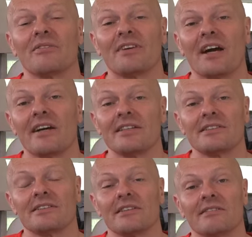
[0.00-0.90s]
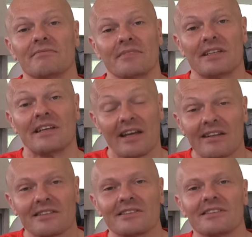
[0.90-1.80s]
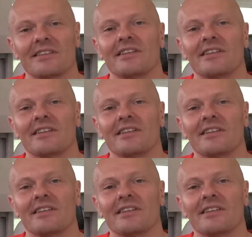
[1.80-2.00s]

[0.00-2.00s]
of guys and gals